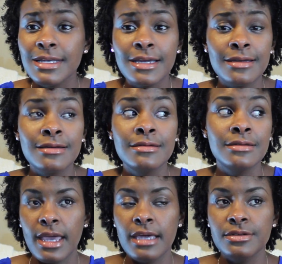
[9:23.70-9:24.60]
Like,
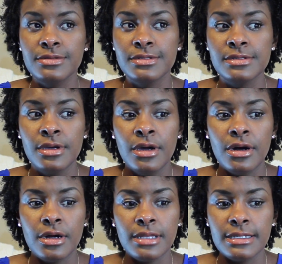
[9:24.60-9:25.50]
candles
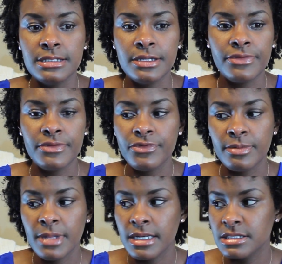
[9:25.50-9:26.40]
are like different
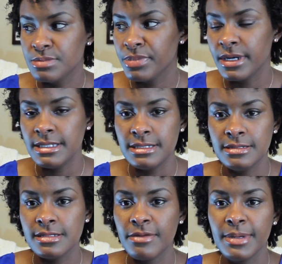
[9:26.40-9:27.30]
from like sprays
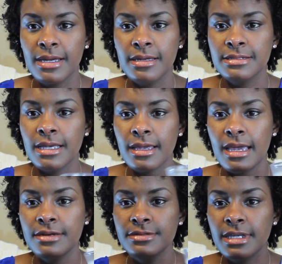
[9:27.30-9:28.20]
and stuff, because like
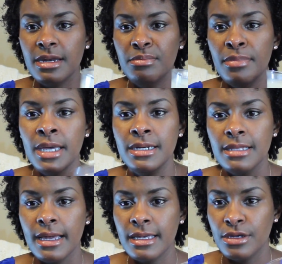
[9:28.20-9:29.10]
candles get embedded
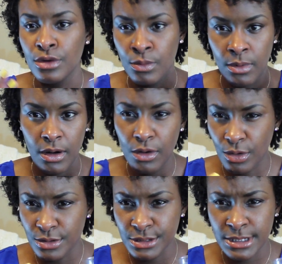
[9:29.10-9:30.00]
like in your
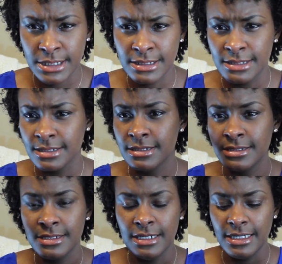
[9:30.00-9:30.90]
walls, and
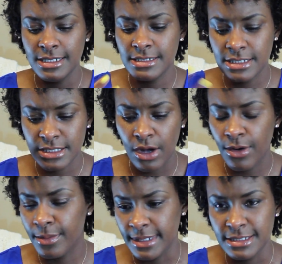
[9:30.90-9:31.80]
it just
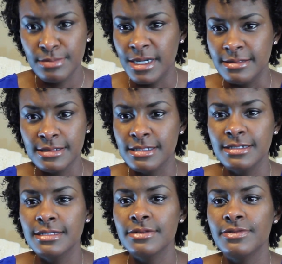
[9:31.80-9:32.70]
always smells
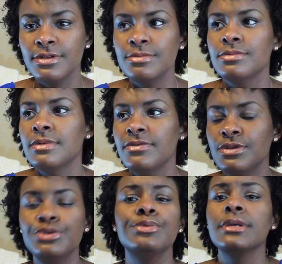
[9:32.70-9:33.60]
good if you
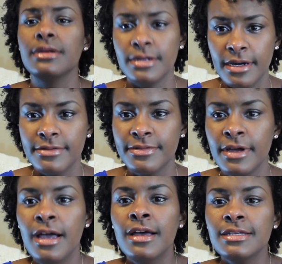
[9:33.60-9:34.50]
do it enough.
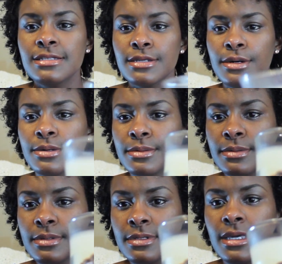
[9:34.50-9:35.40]
So
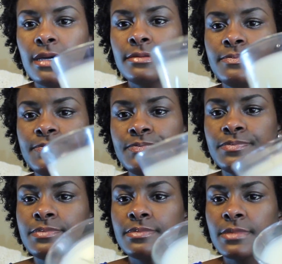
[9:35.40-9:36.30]
yeah,
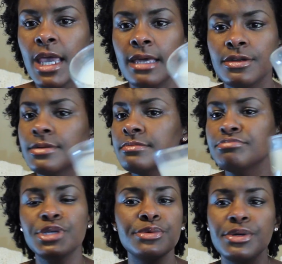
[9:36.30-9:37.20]
candle,
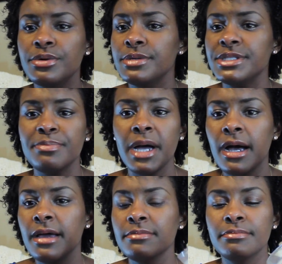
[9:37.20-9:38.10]
don't know who it's
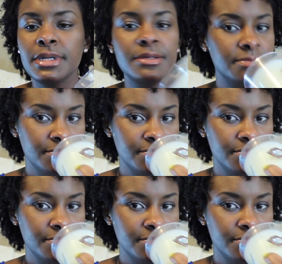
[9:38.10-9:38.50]
by, but